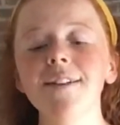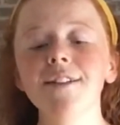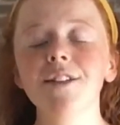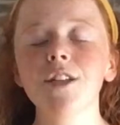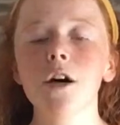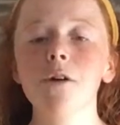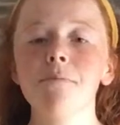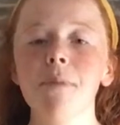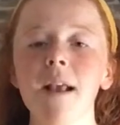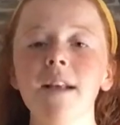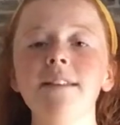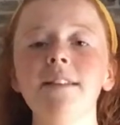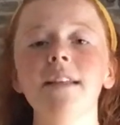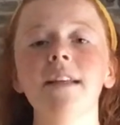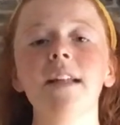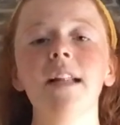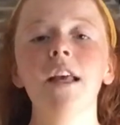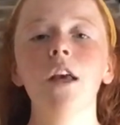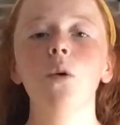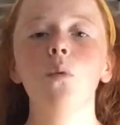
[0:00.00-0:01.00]
So
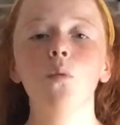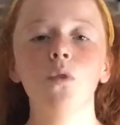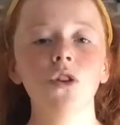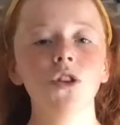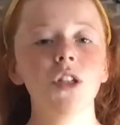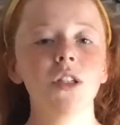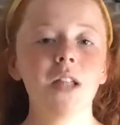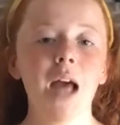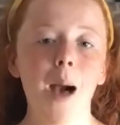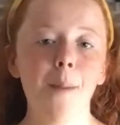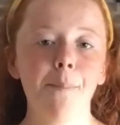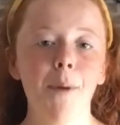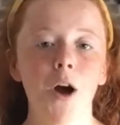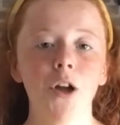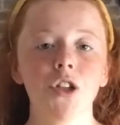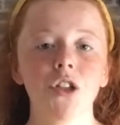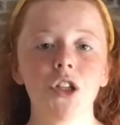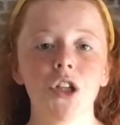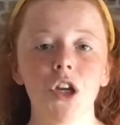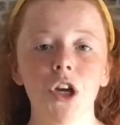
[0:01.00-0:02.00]
basically, once you tap
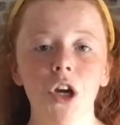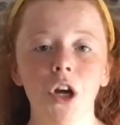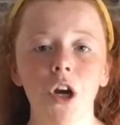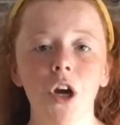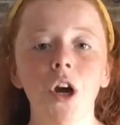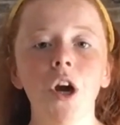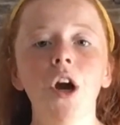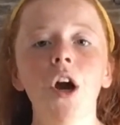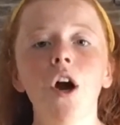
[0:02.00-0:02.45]
onto your